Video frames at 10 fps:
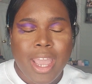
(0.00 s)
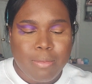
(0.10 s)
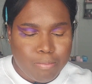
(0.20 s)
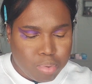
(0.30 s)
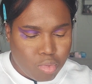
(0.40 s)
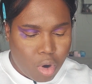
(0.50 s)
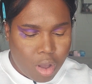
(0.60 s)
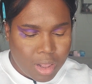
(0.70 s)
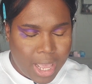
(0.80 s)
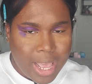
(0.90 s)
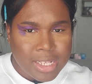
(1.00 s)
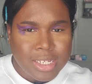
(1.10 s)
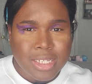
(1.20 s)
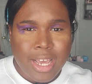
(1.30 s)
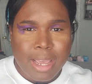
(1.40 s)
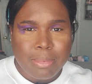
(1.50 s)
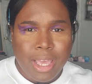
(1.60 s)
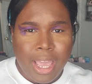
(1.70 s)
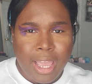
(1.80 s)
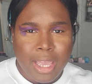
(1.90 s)
brawl-esque type
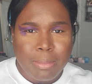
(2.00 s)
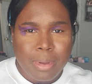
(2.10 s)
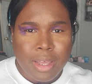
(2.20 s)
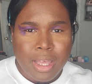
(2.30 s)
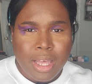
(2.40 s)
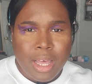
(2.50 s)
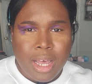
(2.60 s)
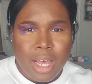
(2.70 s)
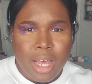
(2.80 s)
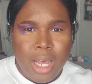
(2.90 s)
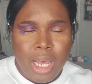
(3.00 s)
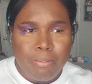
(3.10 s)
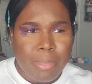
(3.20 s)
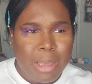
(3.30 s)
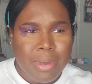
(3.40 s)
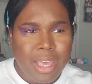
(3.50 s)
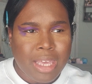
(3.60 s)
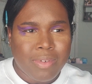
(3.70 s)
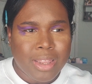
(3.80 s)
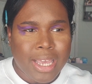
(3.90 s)
game. Maybe
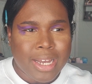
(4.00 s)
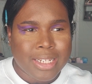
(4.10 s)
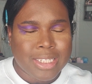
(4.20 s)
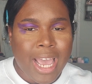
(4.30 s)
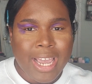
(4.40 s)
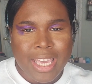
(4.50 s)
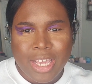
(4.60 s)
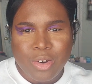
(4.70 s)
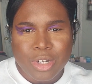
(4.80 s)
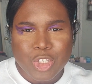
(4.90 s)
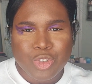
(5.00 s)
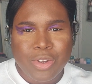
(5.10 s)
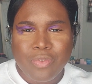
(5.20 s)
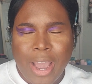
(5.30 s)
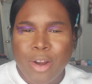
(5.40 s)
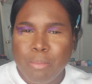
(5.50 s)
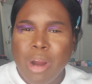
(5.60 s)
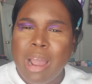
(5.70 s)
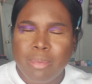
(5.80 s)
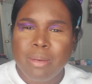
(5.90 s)
even like a Tekken or Street Fighter,
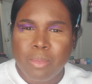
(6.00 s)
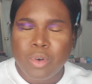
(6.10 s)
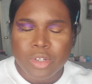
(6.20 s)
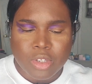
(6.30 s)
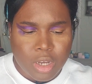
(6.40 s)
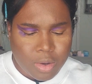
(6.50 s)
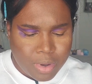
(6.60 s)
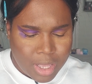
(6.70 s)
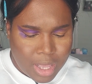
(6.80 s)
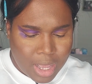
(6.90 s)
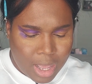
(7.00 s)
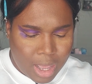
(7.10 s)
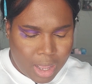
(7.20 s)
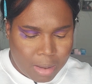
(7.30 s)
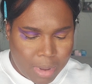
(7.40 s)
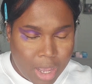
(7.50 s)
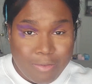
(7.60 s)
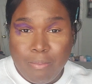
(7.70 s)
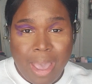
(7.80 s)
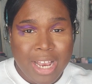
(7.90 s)
probably more so,
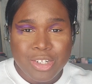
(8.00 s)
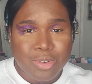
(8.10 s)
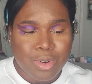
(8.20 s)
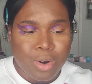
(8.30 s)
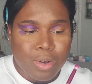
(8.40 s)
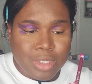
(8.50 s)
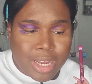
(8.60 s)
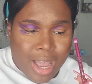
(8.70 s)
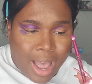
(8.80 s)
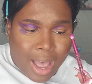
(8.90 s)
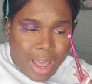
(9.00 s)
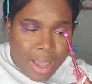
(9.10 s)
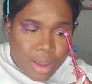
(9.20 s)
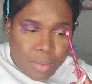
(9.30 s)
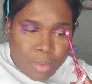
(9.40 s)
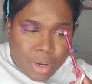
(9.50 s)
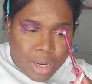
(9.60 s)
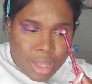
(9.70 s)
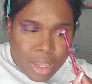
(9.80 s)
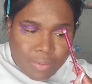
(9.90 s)
of magical girls. Like I
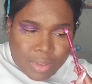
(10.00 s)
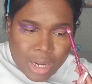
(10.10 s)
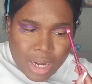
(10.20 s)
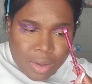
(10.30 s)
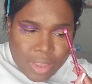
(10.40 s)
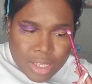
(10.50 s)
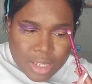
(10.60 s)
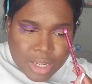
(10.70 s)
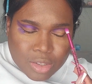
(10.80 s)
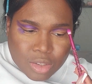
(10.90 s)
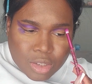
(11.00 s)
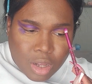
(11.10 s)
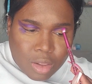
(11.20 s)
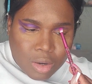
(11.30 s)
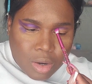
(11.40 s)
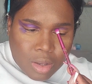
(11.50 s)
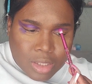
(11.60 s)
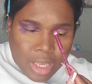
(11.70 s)
would love that. I know that like Skullgirls